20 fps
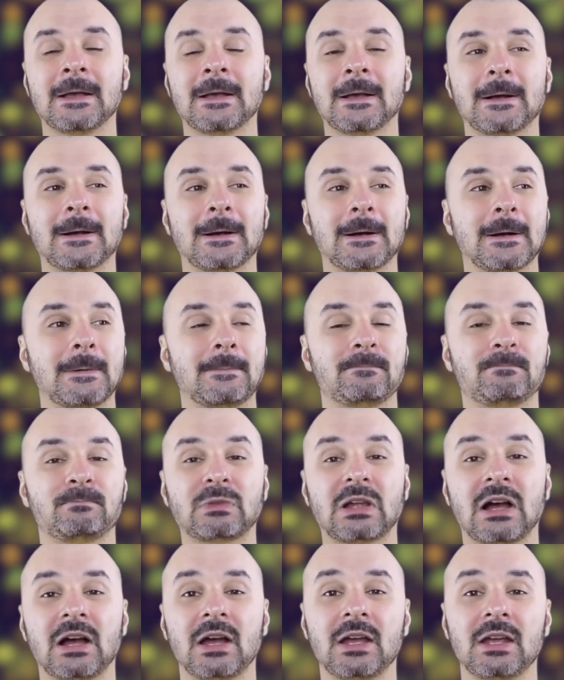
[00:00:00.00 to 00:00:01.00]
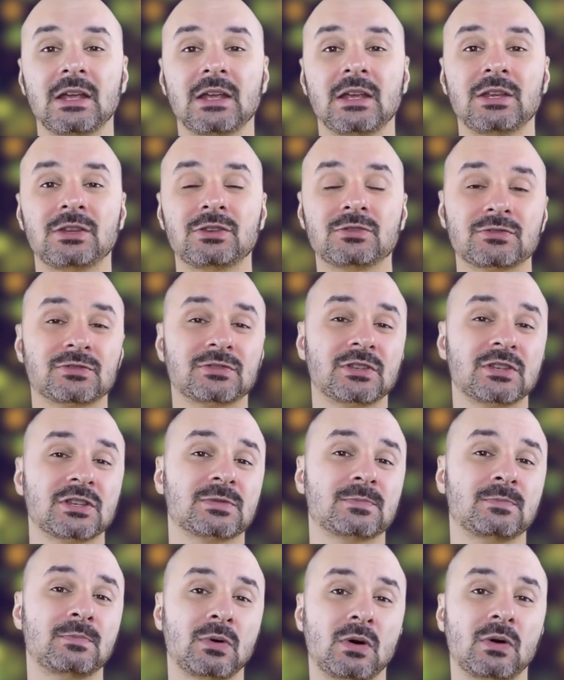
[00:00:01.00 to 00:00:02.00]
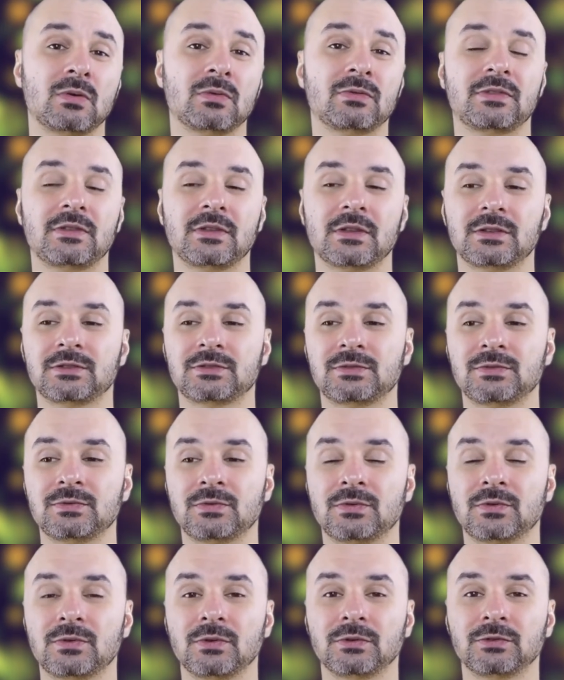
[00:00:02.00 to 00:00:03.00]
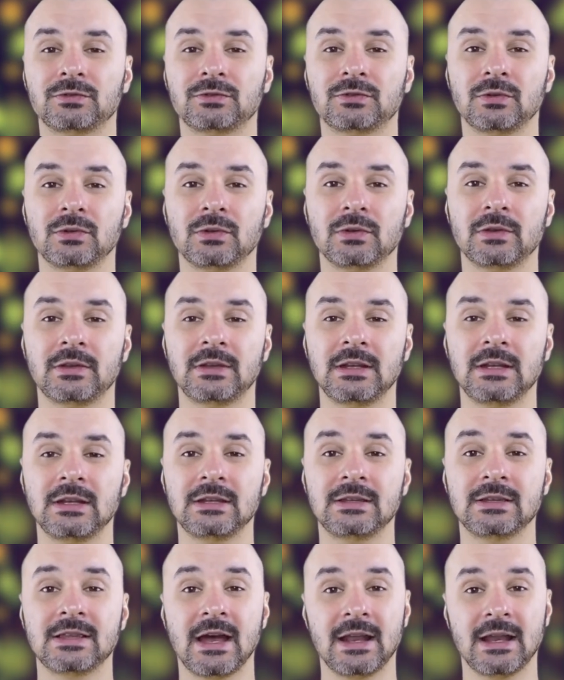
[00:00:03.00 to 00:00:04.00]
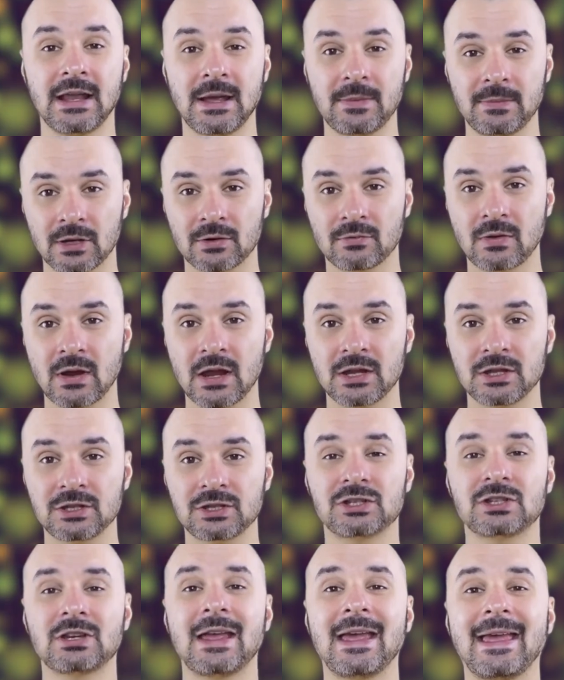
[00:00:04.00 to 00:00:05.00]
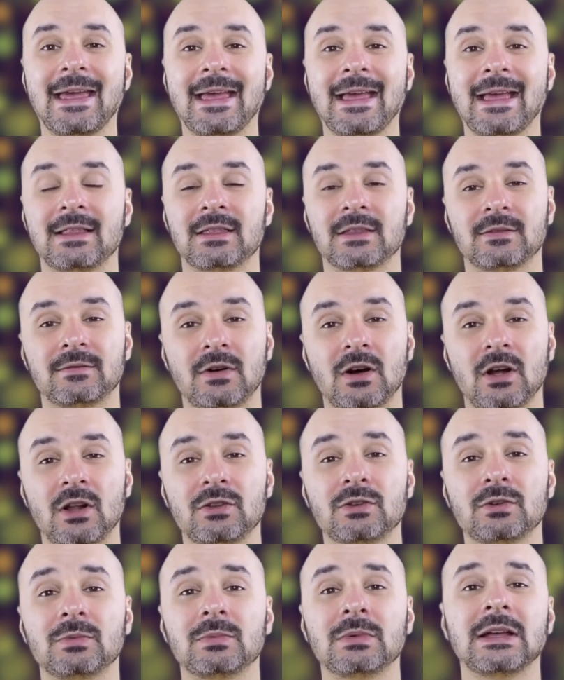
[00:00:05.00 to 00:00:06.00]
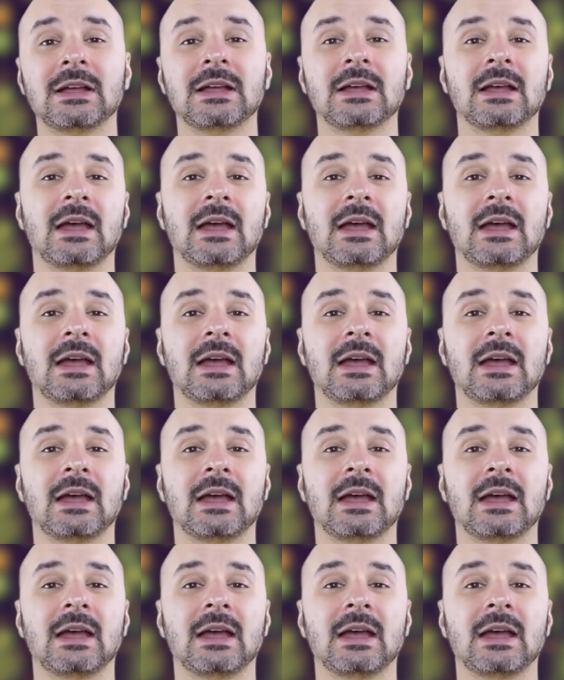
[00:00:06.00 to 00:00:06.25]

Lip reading: I use this both to control the dynamic range and the volume